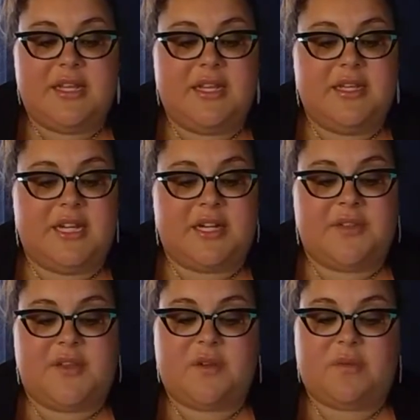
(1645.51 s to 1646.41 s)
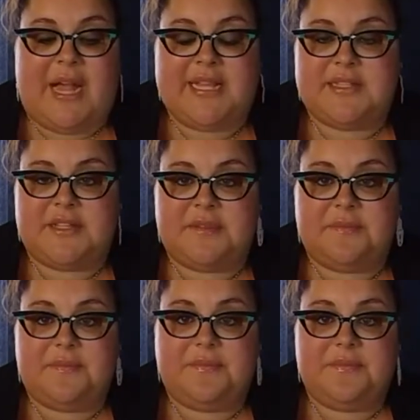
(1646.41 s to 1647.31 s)
near the horizon
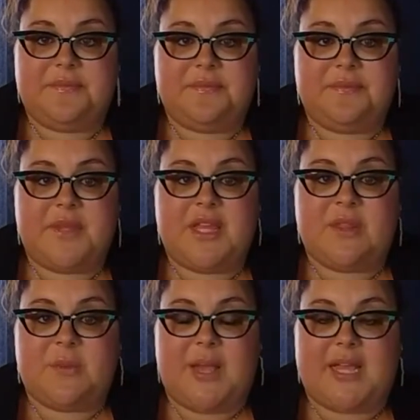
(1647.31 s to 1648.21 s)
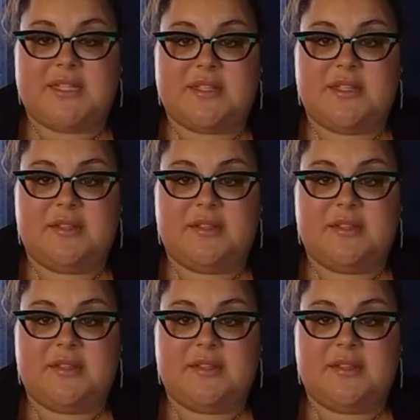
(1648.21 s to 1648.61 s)
in the west.